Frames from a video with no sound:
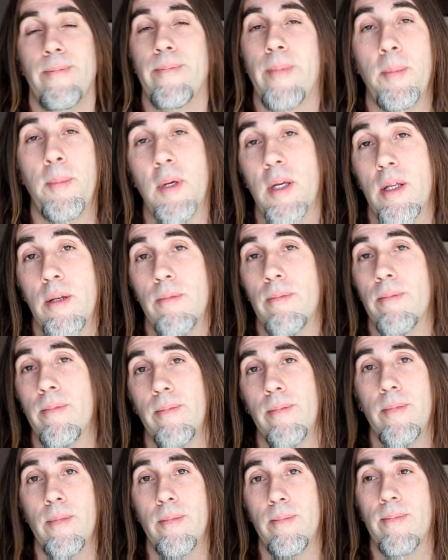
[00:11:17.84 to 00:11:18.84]
I mean,
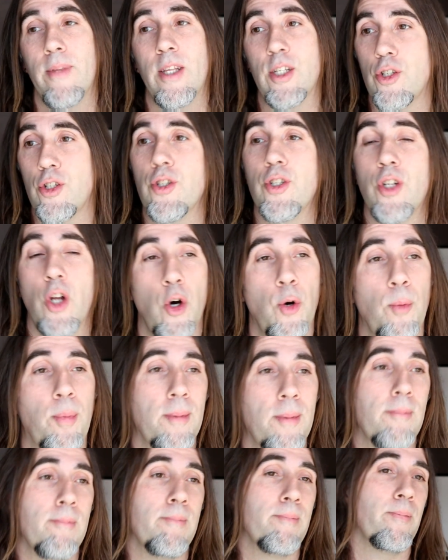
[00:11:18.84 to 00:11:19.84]
let's just
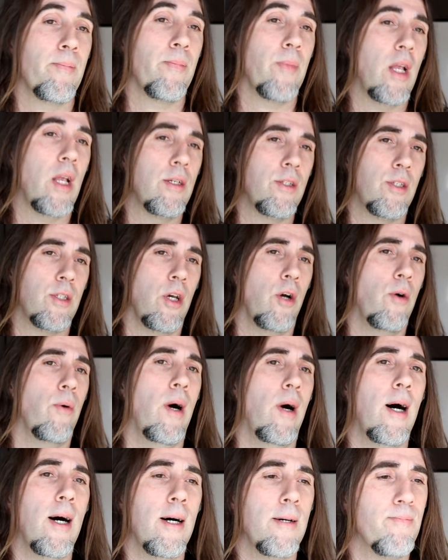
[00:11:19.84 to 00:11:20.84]
hope.
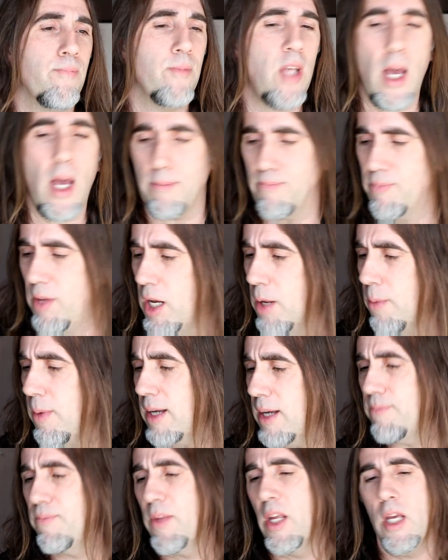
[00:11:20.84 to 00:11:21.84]
So,
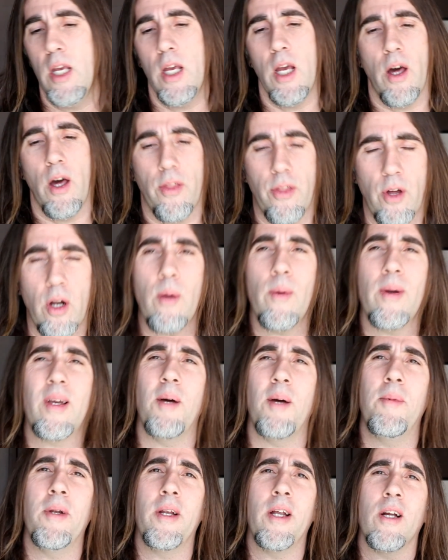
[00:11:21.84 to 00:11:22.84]
anyway, I thought I would
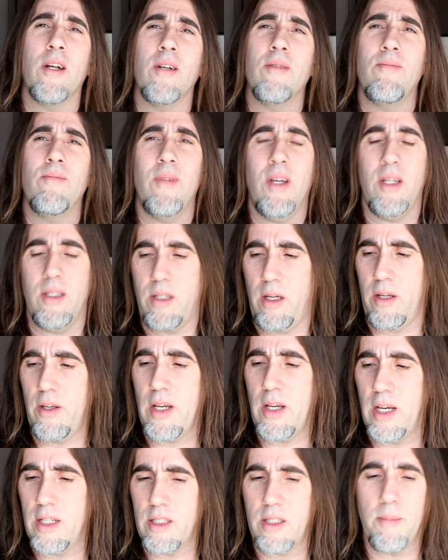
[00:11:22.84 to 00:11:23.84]
come in here and tell
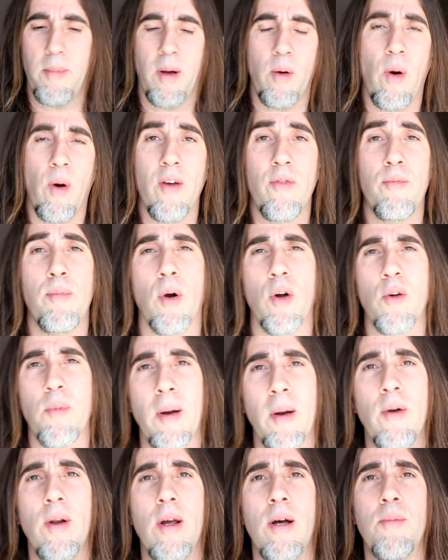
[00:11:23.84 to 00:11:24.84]
you guys that my wife broke
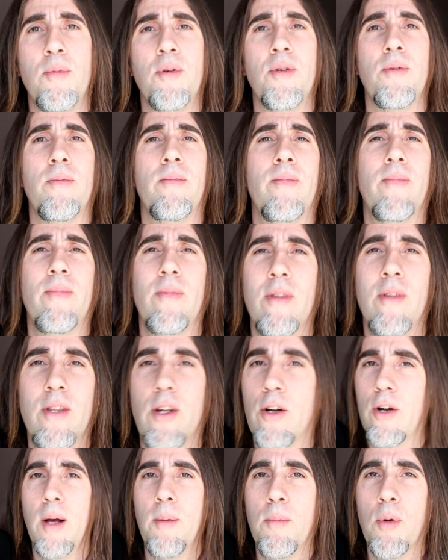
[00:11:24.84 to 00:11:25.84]
my ribs.
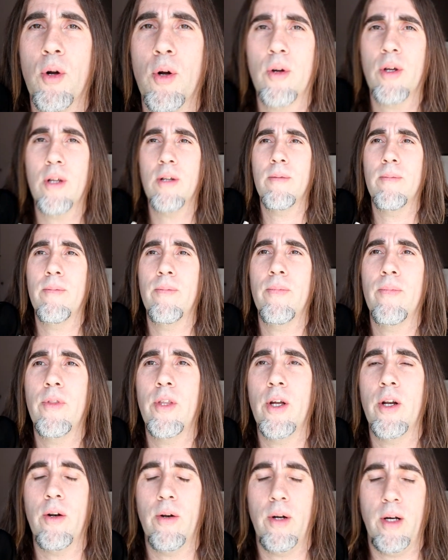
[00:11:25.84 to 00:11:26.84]
They're not broken.
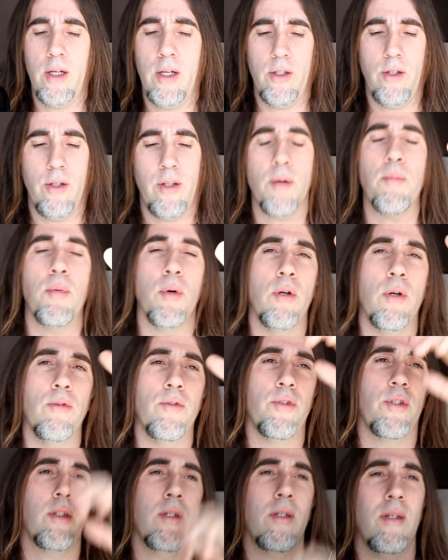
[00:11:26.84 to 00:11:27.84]
They're
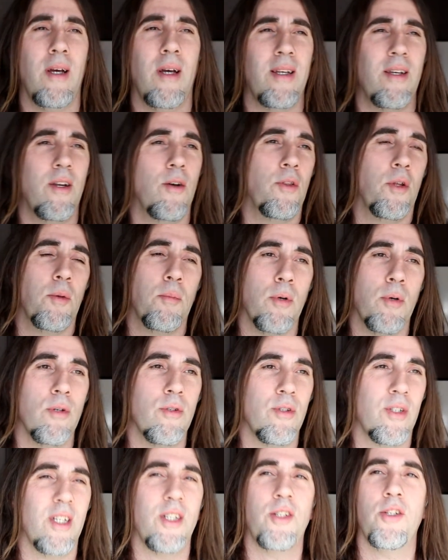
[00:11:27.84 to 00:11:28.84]
bruised. I know they're
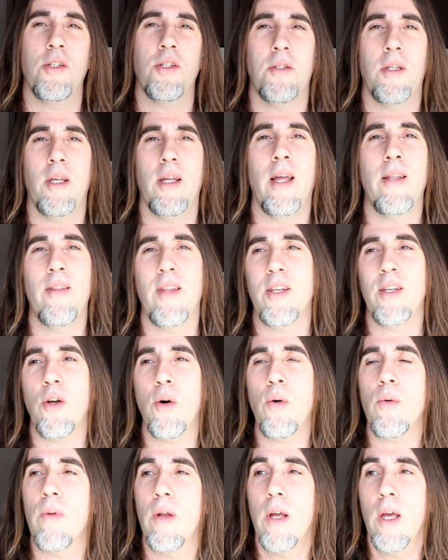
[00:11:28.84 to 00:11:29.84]
bruised.
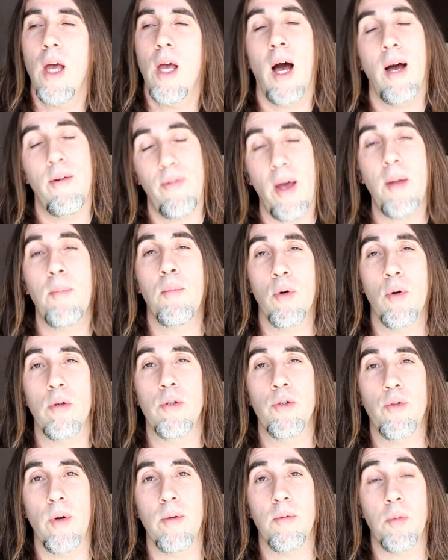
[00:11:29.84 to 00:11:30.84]
I've had
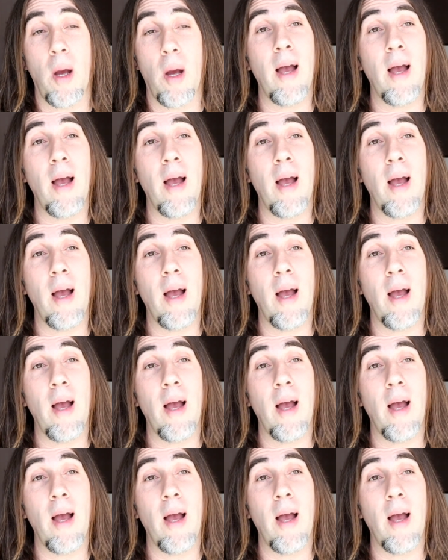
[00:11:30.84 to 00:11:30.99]
bruised ribs.